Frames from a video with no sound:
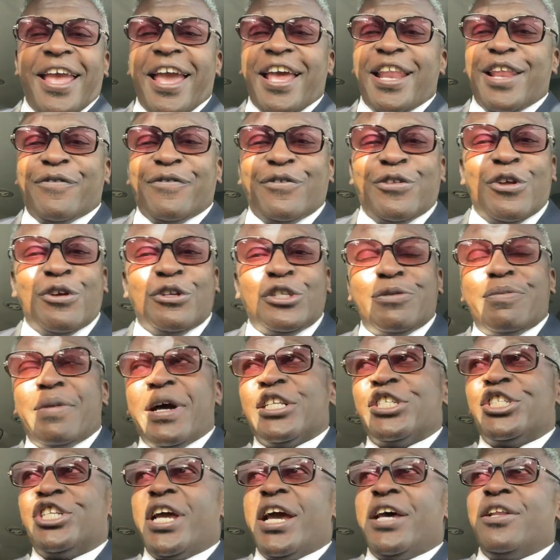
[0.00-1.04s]
And if you're new to
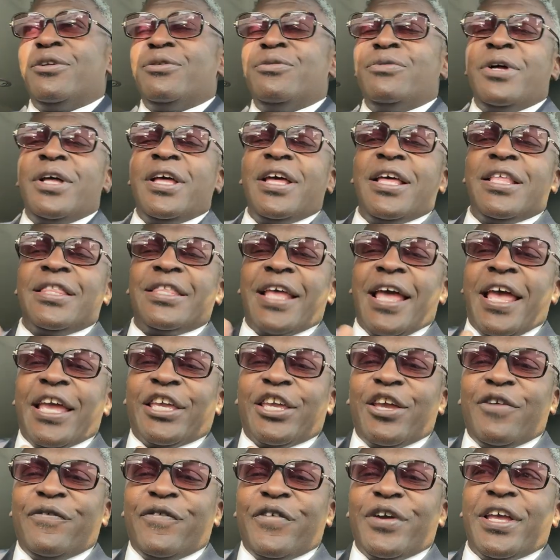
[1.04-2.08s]
my channel,
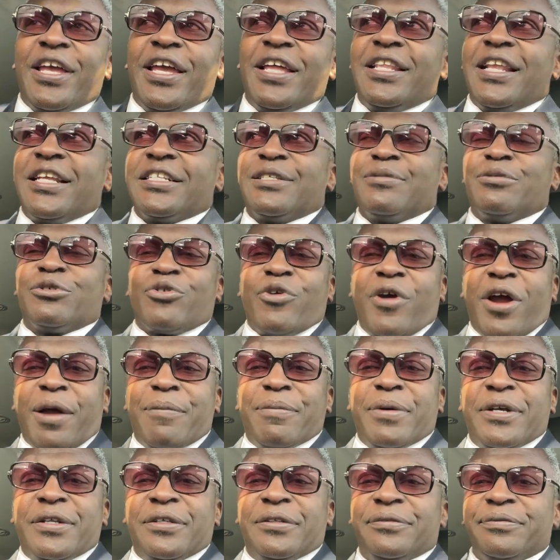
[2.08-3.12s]
thank you for hitting that
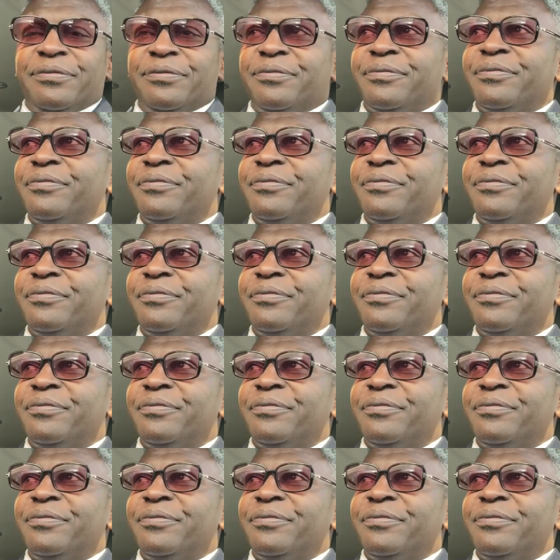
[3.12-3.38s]
subscribe button.